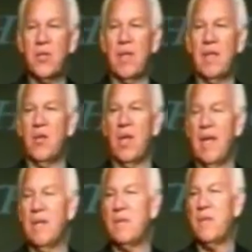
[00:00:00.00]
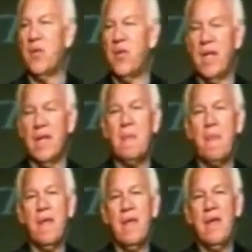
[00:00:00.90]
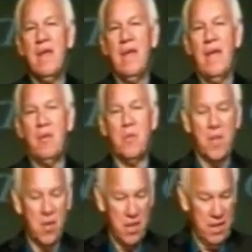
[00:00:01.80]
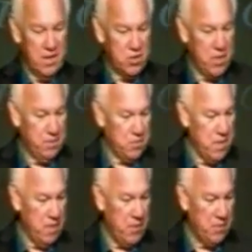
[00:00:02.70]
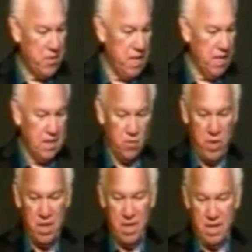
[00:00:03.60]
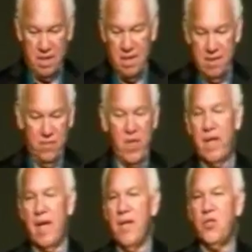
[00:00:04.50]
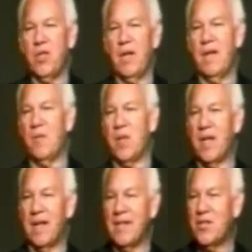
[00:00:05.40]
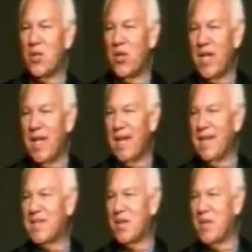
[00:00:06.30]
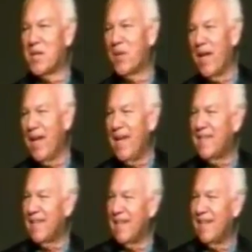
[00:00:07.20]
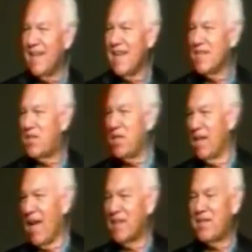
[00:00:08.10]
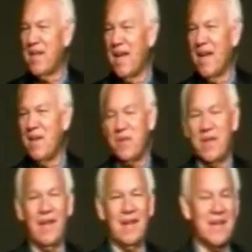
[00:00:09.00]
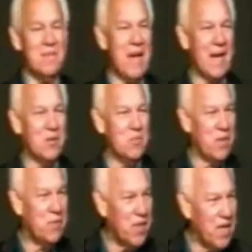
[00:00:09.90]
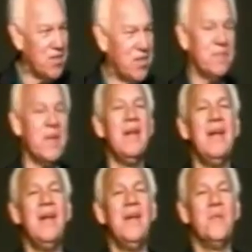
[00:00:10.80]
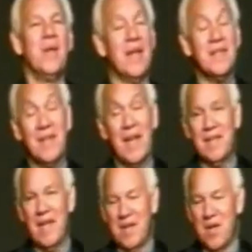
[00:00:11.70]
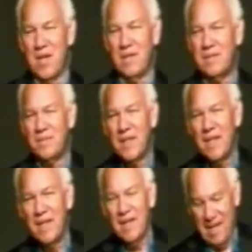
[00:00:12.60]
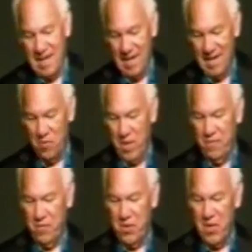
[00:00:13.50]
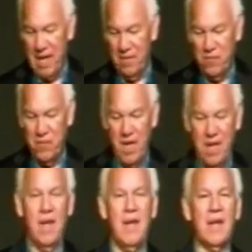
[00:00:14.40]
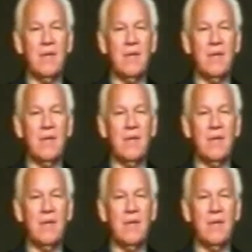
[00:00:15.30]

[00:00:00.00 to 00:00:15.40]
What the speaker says: in Orlando, Florida. And when we go on these trips, many people think that we are on vacation and we're going to enjoy it and it's going to be great and see a lot of stuff and then come back home refreshed. Well, it isn't like that at all. We flew out Friday and